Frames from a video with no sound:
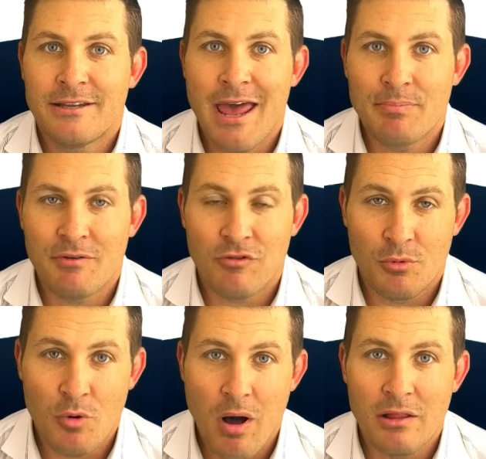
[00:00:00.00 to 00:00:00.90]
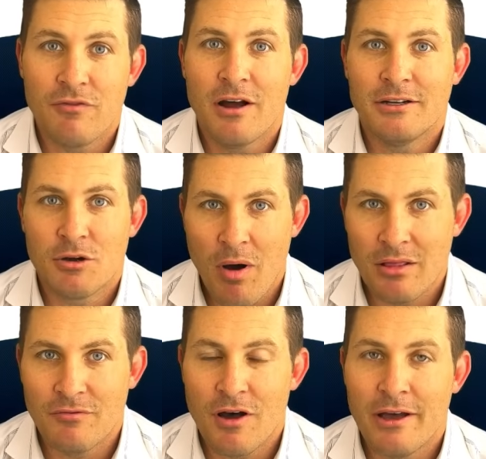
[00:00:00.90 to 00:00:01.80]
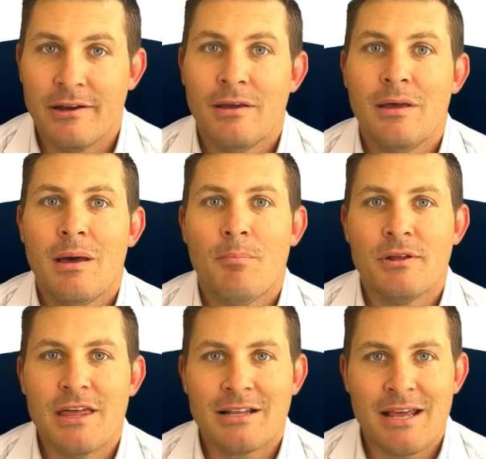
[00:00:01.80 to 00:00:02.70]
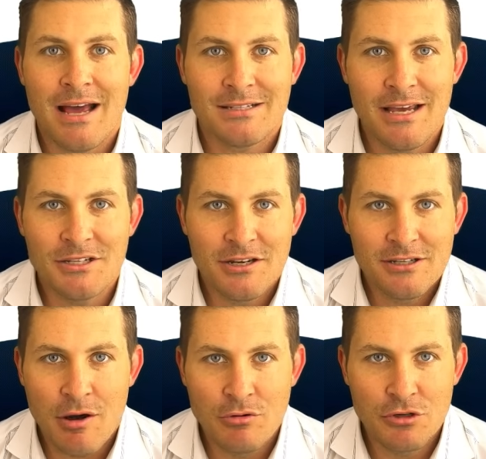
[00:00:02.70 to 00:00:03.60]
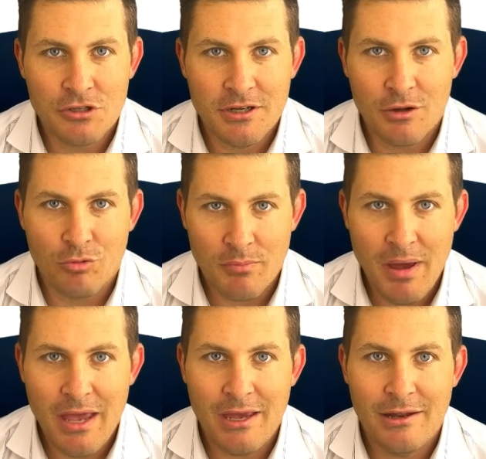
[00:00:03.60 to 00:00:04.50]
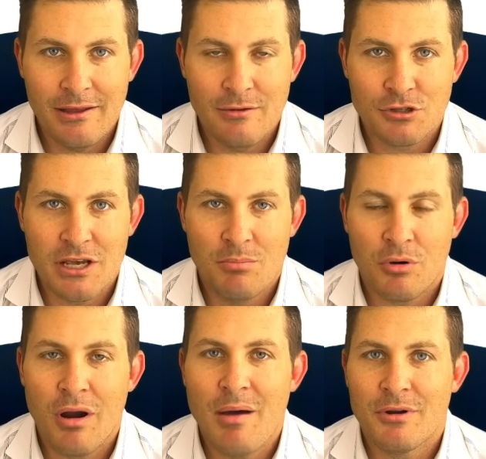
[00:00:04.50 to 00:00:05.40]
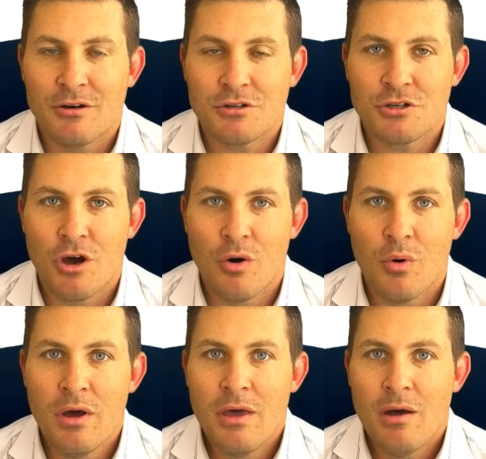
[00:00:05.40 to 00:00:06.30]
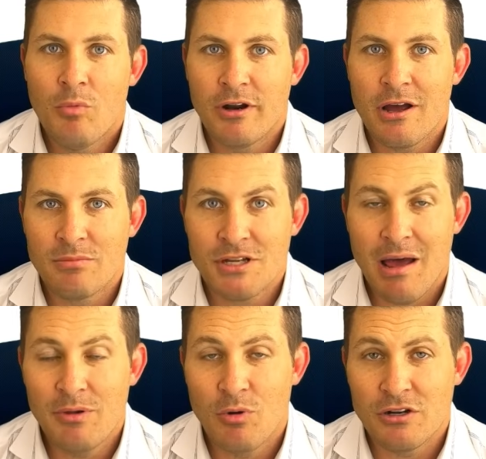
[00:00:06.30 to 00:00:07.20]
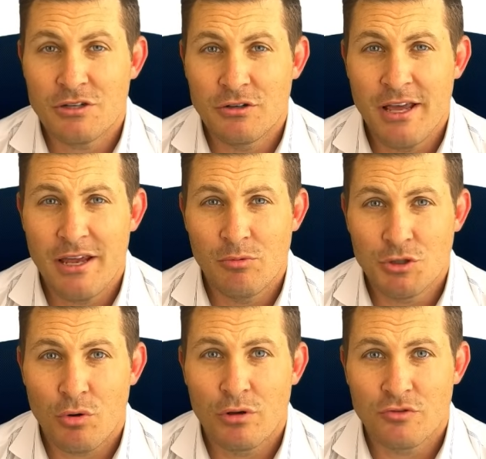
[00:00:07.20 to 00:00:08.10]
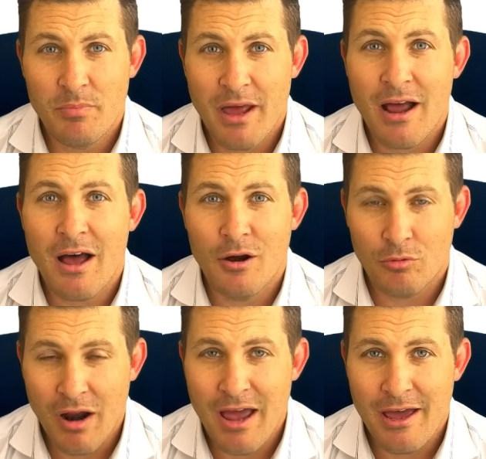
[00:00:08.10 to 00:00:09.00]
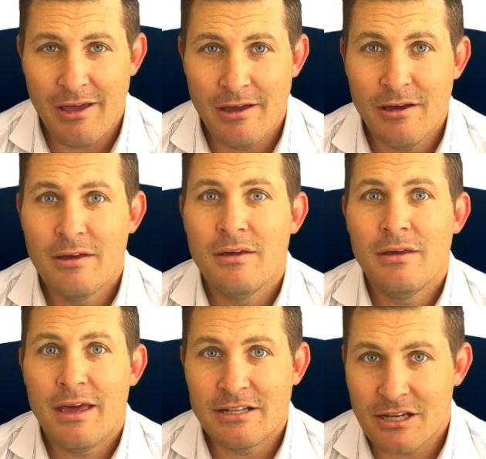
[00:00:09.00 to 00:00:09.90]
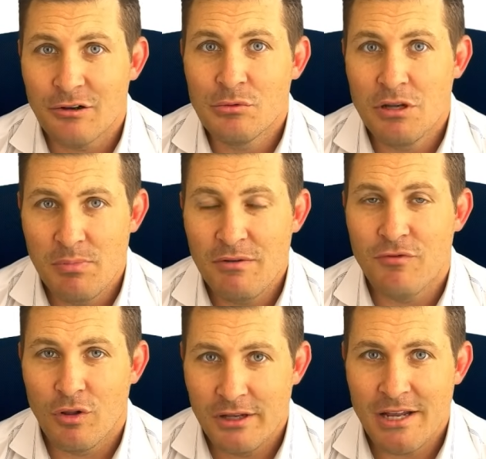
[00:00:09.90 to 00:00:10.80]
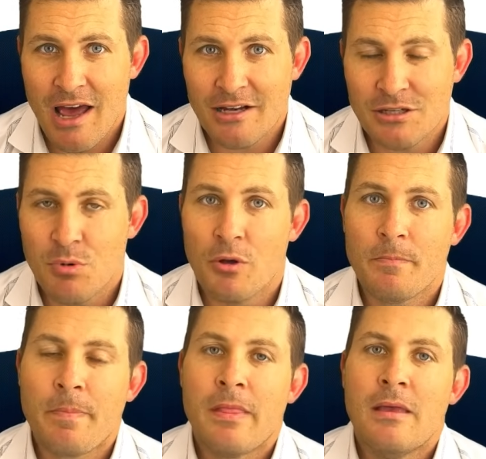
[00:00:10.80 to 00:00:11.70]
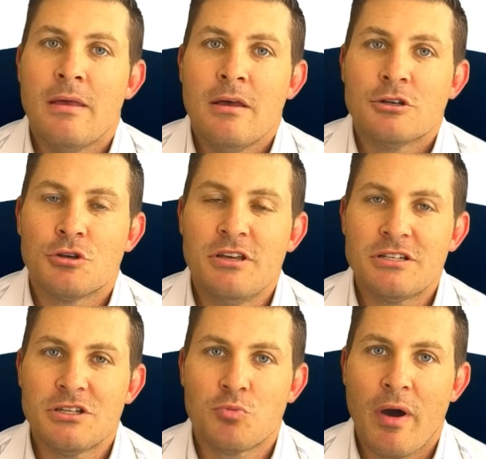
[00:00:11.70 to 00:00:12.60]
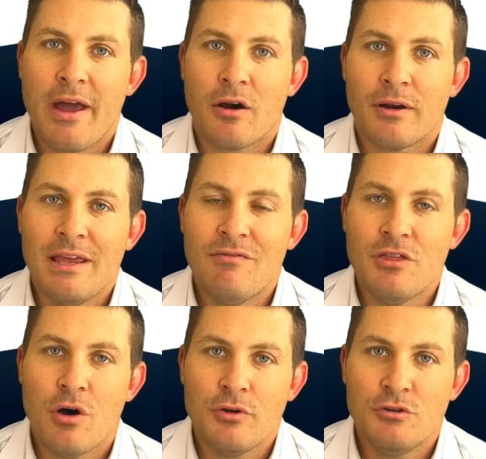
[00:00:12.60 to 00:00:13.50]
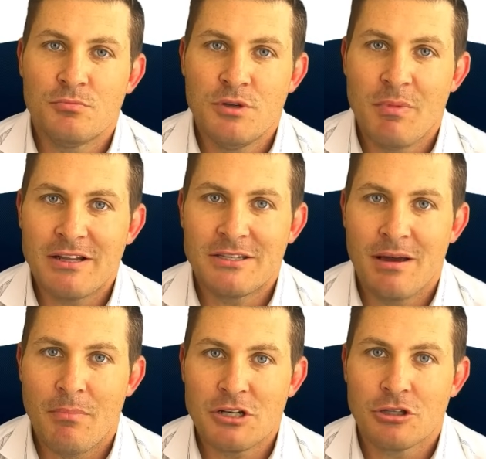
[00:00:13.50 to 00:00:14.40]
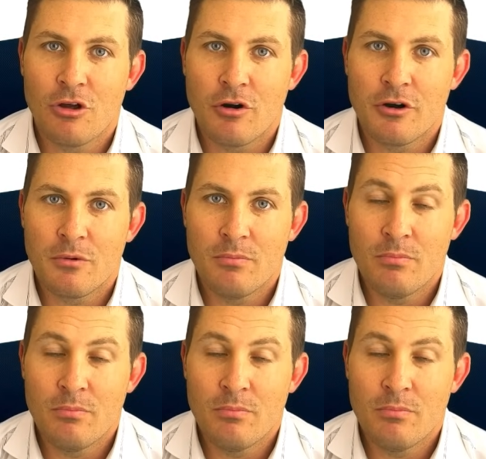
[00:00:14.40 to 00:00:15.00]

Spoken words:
kept it from qualified to qualified. But that taxation is going to still remain in those same parameters. So when it comes time you want to start taking withdrawals from that IRA, it's going to be fully taxable. So this is where, even though you might see a much larger